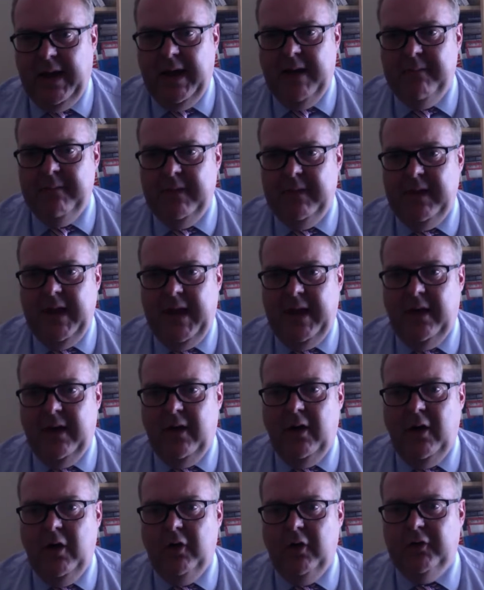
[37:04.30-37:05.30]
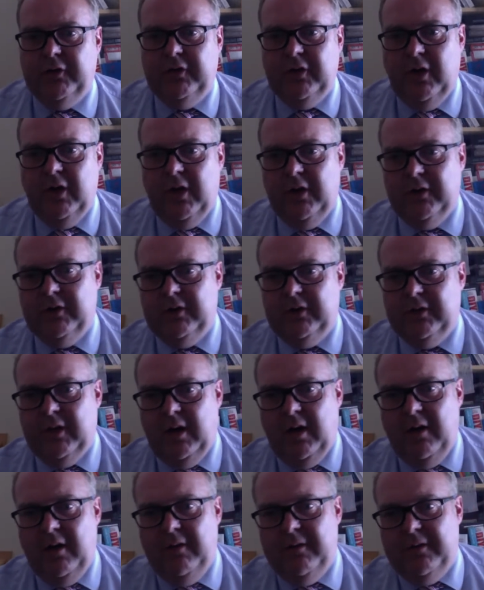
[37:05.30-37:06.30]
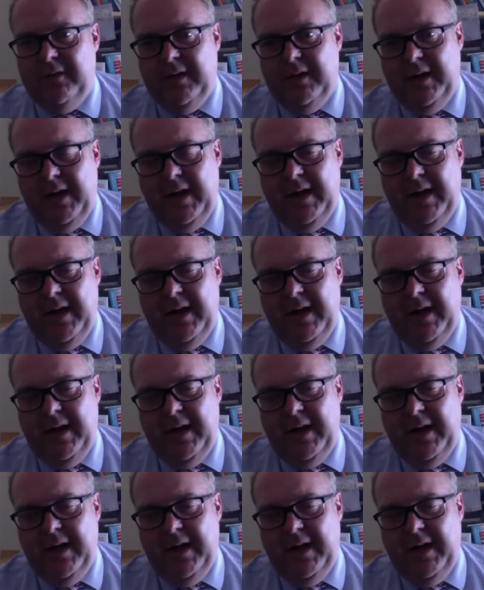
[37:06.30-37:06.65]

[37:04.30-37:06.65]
Yeah, all sorts of